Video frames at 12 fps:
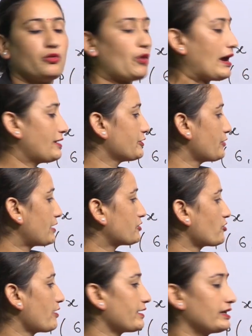while you are
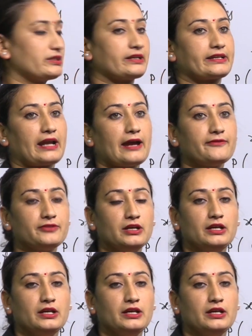drawing in the graph,